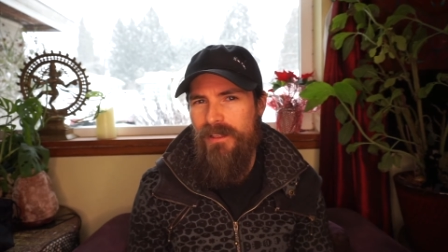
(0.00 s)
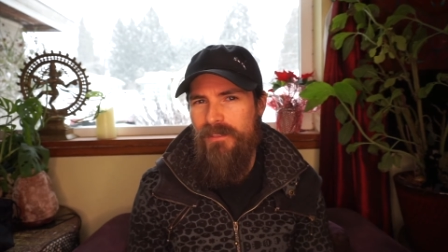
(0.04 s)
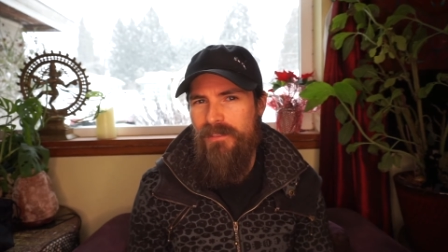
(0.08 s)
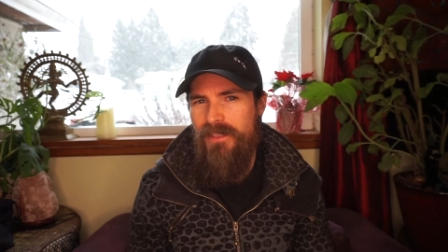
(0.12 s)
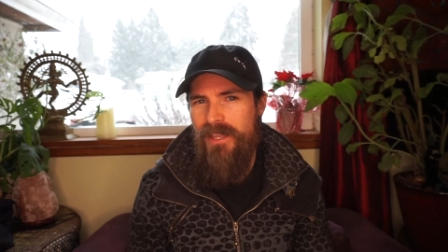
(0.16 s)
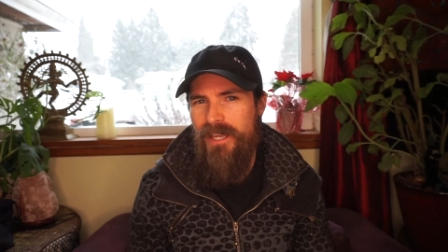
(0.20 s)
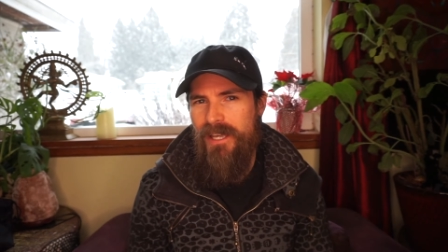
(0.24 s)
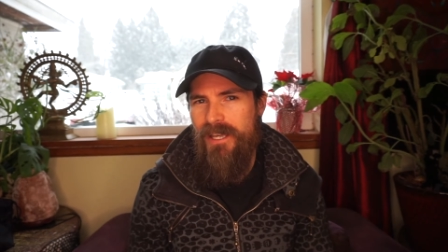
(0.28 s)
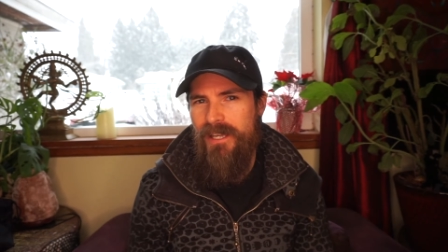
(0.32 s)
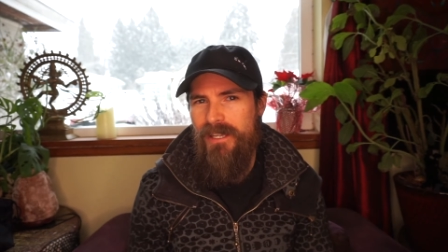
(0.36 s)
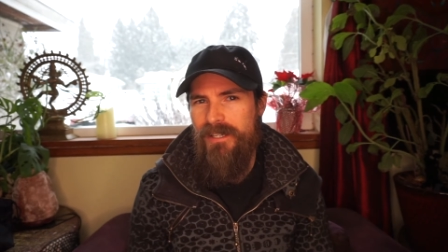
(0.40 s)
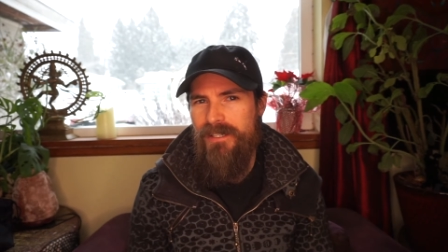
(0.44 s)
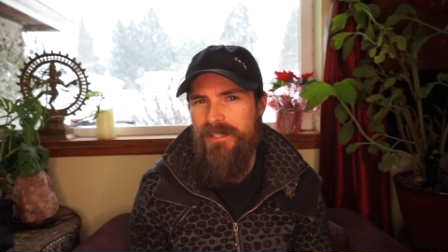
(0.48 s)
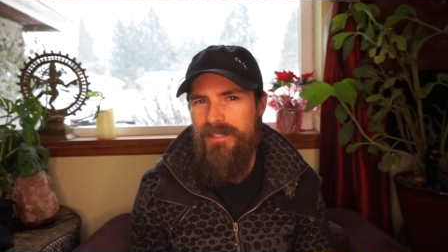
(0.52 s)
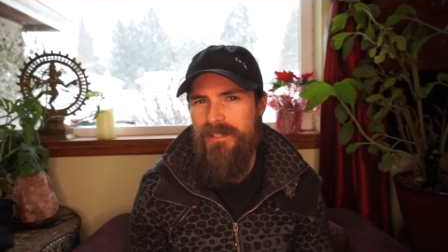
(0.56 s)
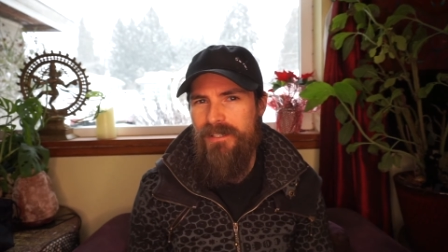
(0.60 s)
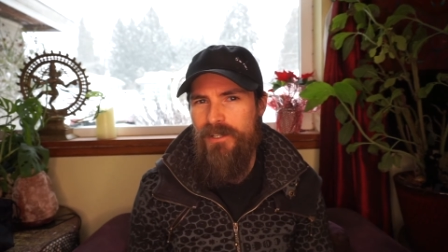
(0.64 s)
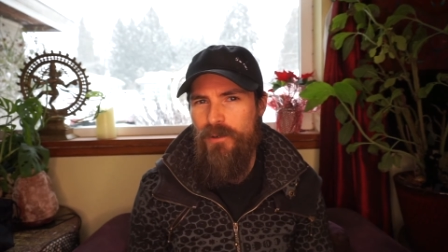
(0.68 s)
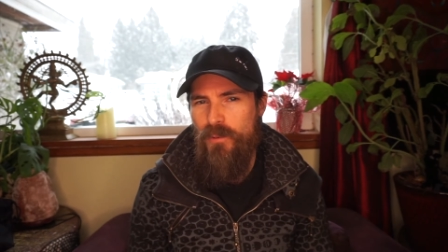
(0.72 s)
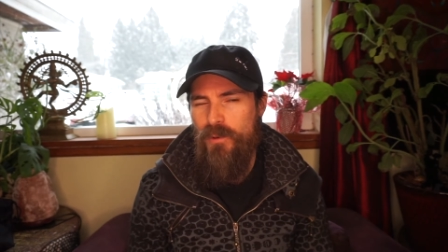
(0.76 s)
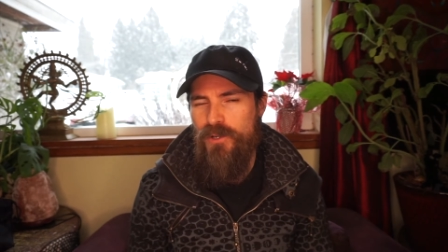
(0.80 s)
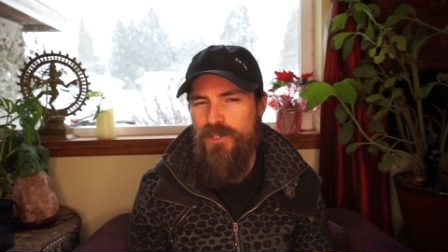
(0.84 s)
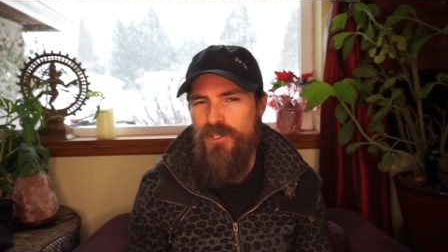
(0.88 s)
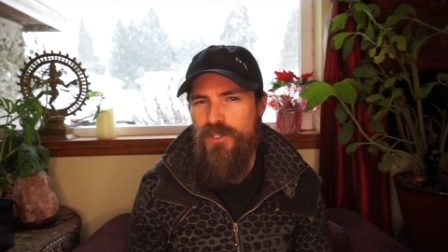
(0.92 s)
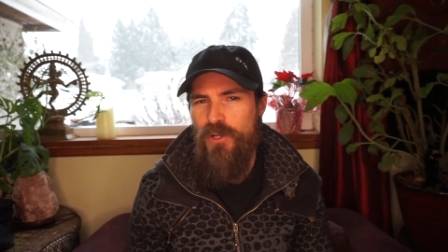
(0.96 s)
that
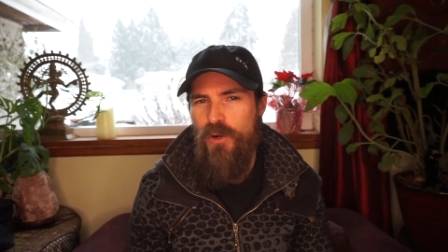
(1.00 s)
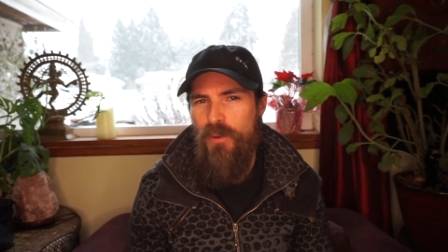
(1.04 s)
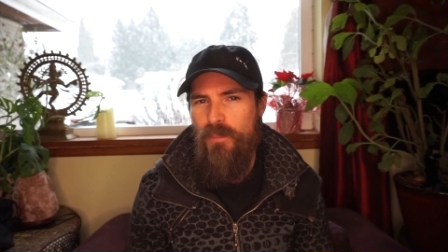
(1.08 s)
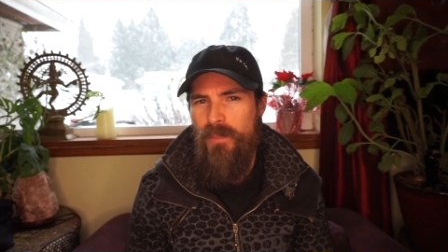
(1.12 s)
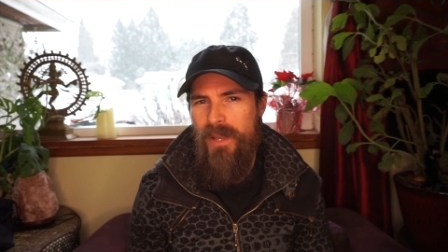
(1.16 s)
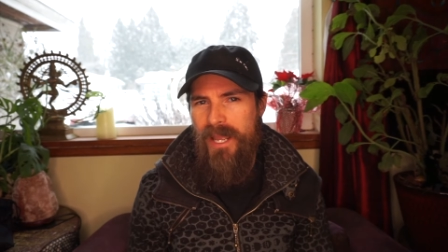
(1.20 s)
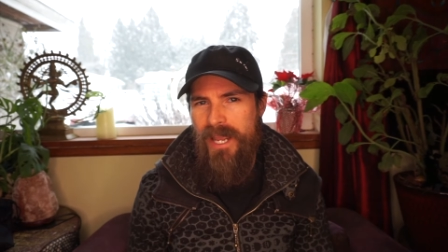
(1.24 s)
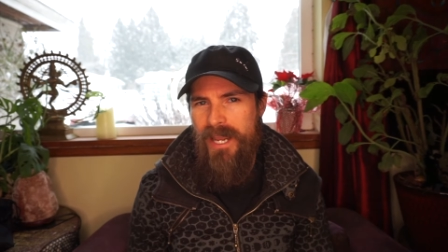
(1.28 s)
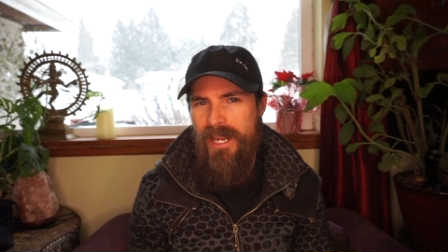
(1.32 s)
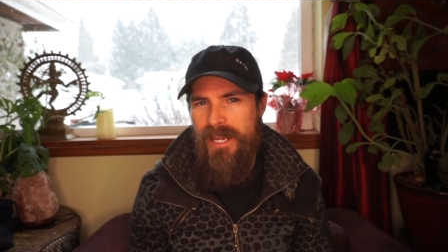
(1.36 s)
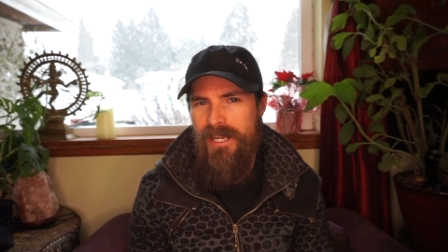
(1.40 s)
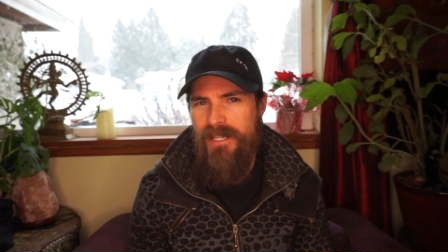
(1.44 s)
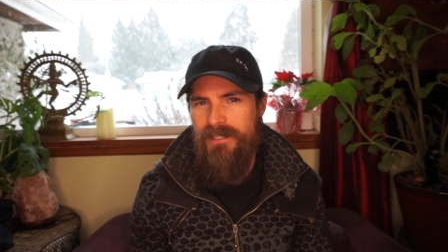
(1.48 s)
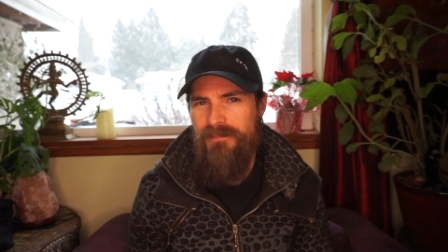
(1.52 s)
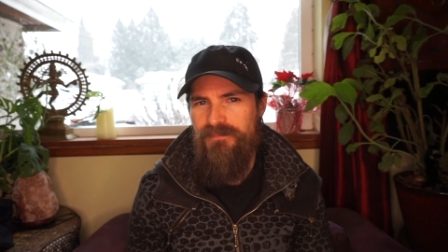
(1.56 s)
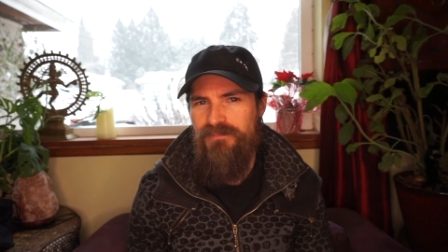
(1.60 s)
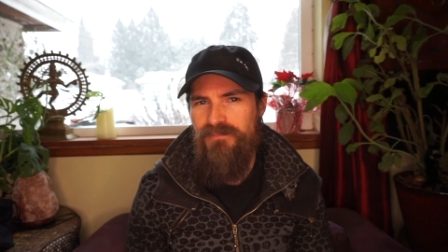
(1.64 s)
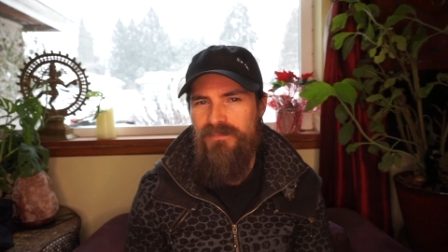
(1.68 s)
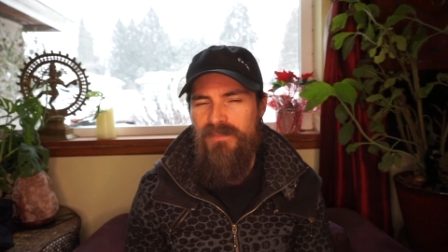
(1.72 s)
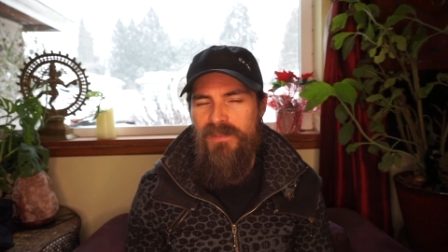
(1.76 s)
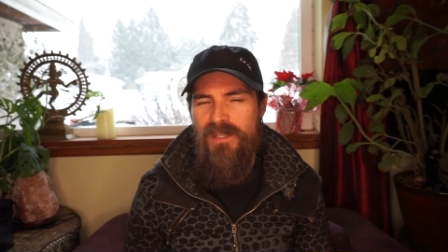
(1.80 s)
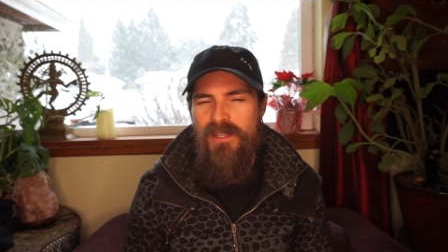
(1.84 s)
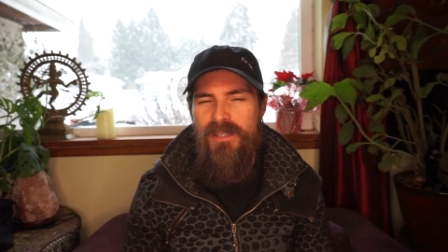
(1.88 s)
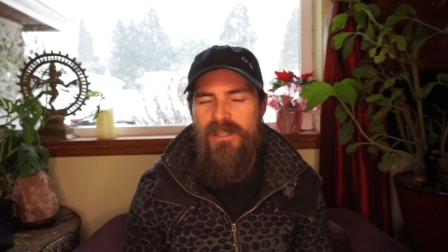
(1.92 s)
there was no pain,